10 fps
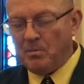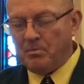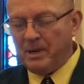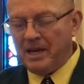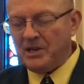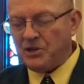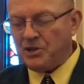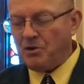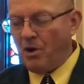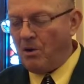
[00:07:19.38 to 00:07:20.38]

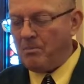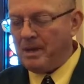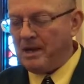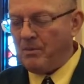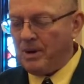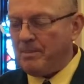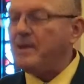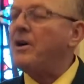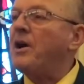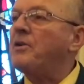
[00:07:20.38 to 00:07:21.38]
Peace to all men and
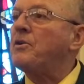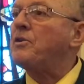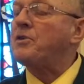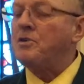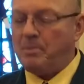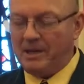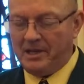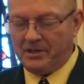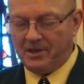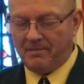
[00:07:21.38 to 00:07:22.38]
women on earth who
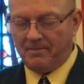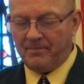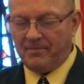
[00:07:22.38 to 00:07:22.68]
please him.